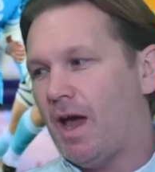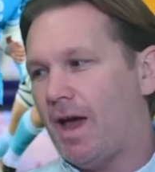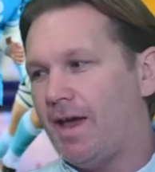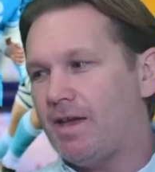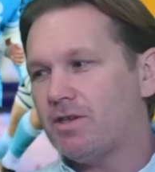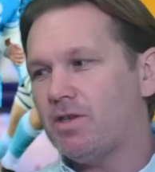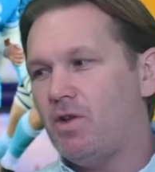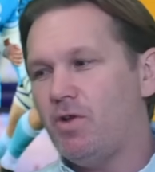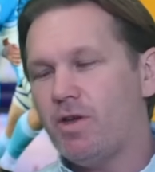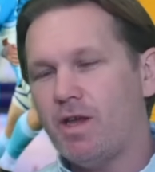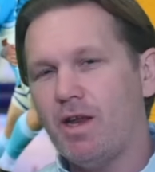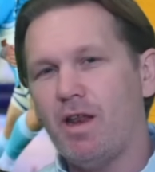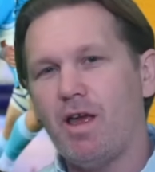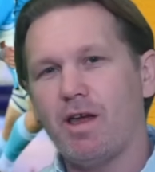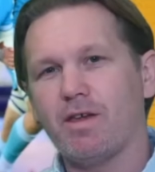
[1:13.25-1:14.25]
It's
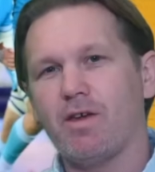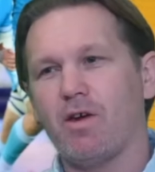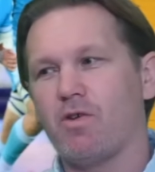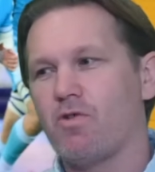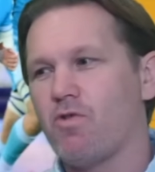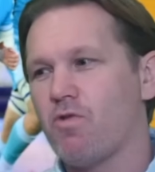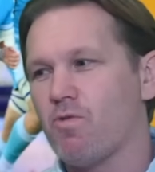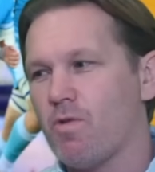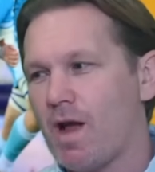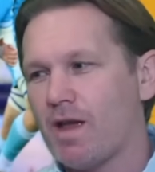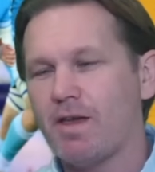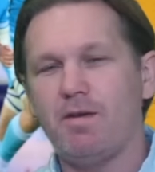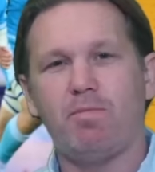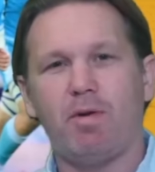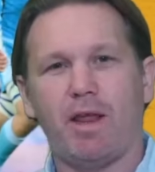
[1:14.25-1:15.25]
looking like a
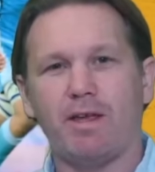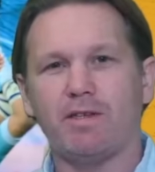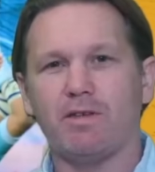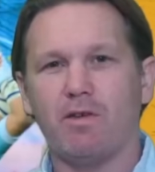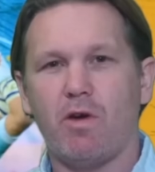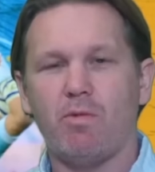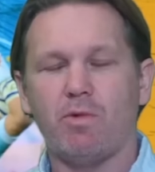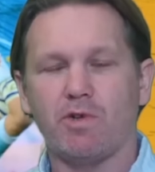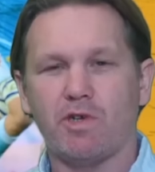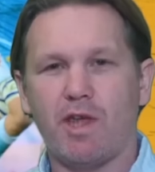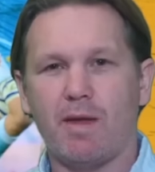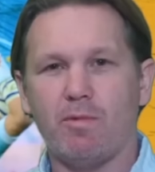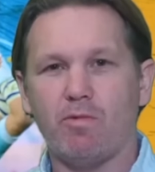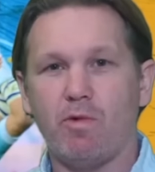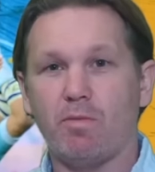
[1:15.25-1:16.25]
cracking place to go and watch a
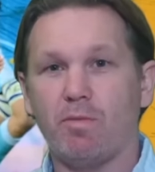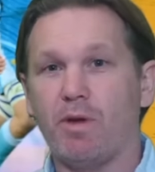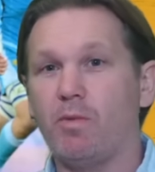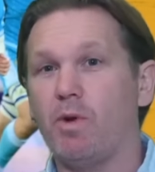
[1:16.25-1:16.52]
game of rugby,